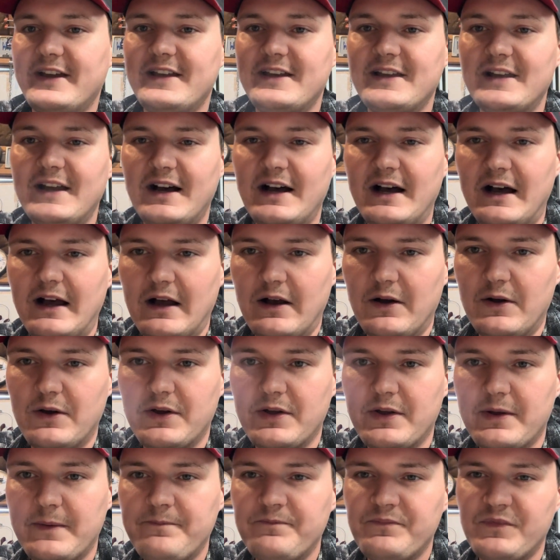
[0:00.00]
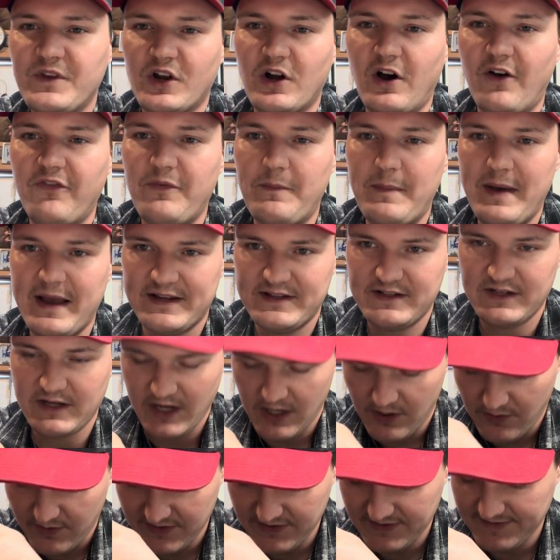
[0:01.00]
The Gulf of
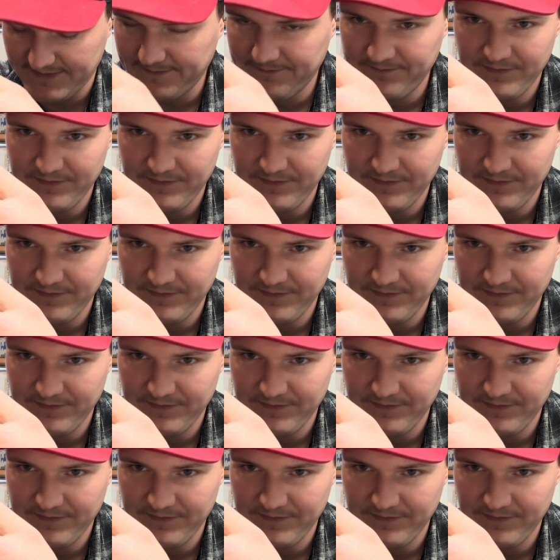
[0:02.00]
Mexico is,